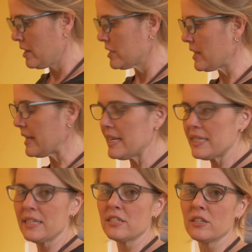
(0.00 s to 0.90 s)
It's
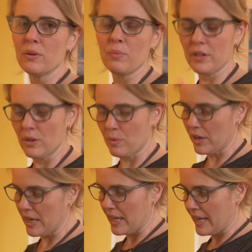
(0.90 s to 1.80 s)
easy to, when you're
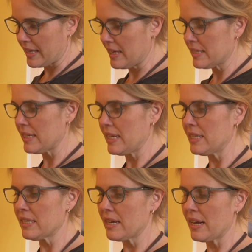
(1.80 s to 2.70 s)
working like this,
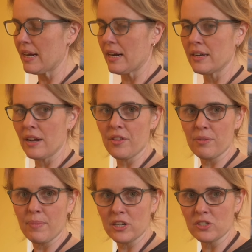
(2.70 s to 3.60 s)
easy to get another
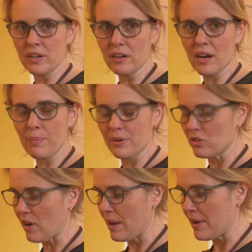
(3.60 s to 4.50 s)
measuring cup, a
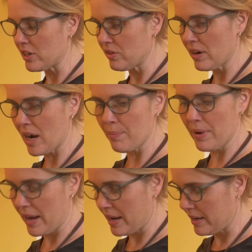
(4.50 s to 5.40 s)
dry measuring cup,
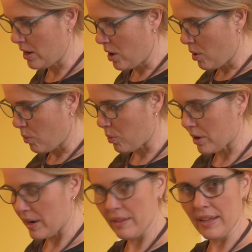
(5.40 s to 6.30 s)
and
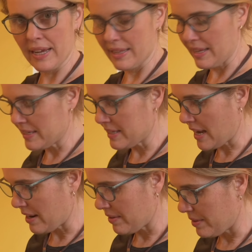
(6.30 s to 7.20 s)
work like this
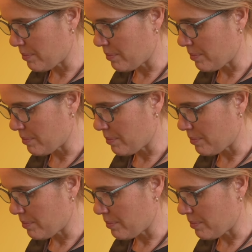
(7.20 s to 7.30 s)
out of the